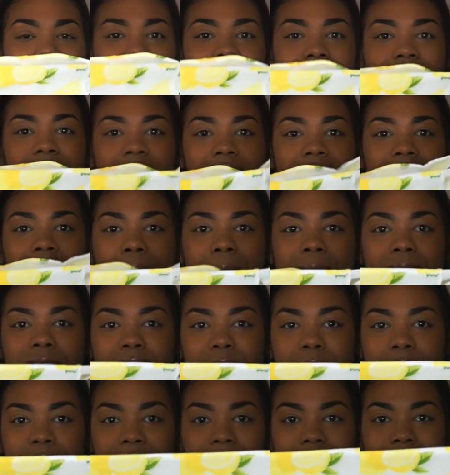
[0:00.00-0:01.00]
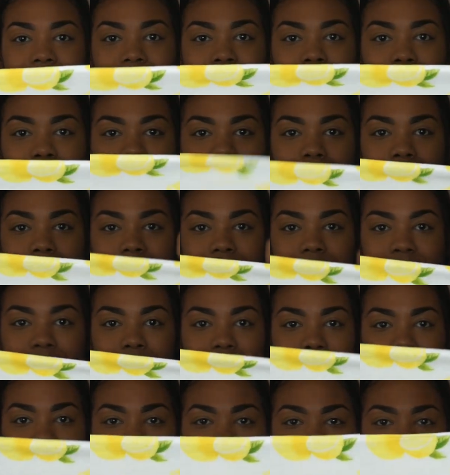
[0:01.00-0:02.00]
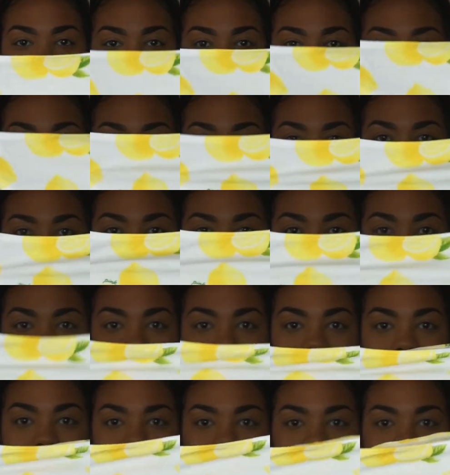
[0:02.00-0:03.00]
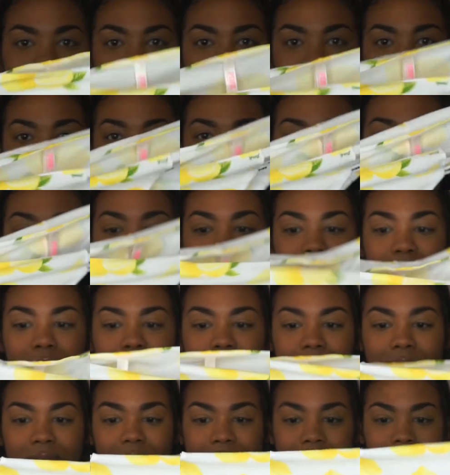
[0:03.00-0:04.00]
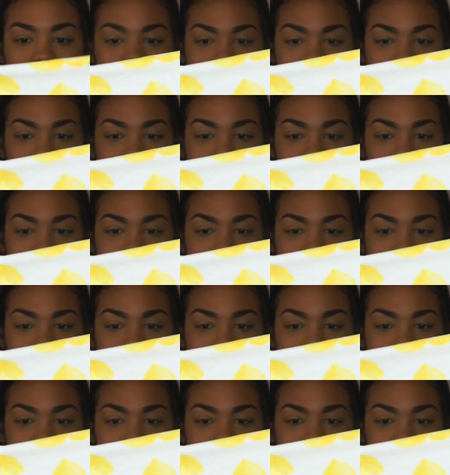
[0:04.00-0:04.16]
They're lemons with like the little strappy thingies on the hips. So cute.